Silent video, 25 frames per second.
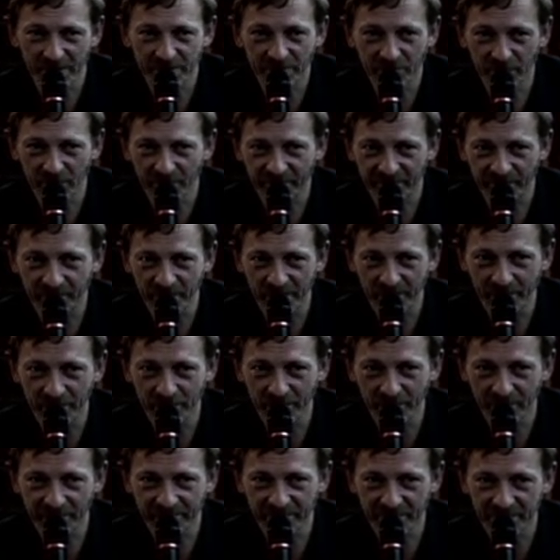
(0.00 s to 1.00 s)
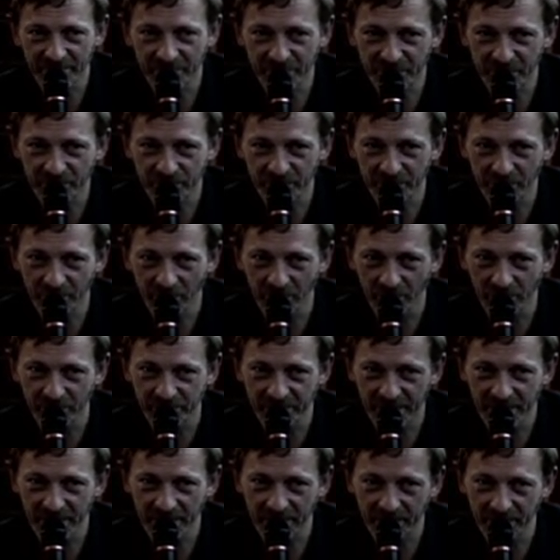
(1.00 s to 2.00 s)
Then you have people over in the studio all
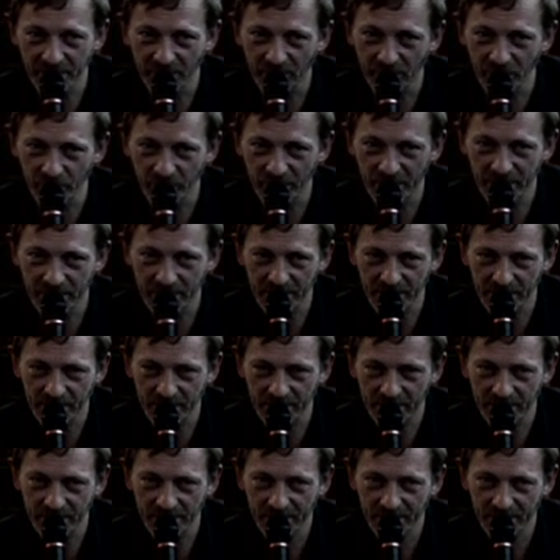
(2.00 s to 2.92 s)
day, all week.